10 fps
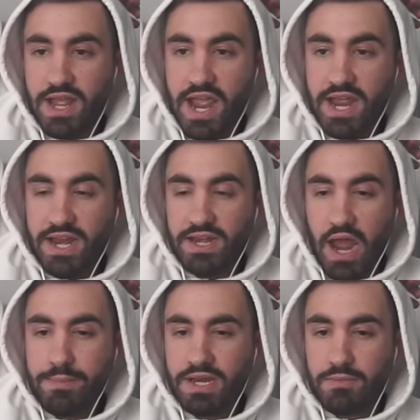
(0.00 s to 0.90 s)
And
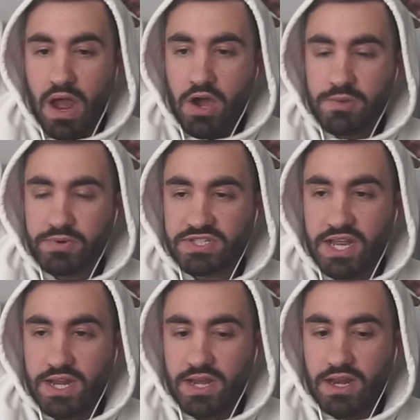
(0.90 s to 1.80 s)
I mean,
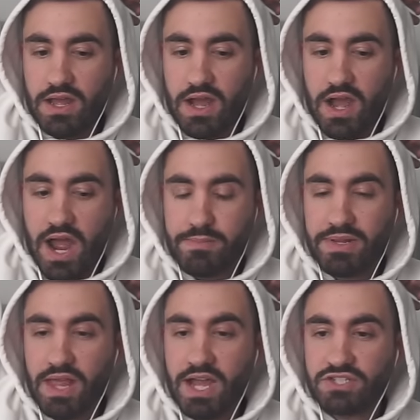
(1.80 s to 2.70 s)
100%, I'd
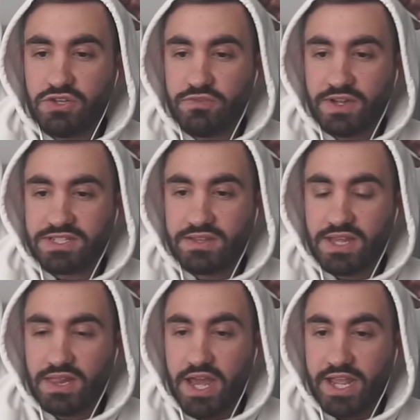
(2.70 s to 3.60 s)
be lying to you if I said
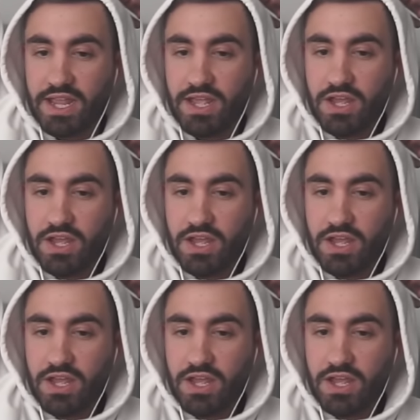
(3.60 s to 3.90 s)
that like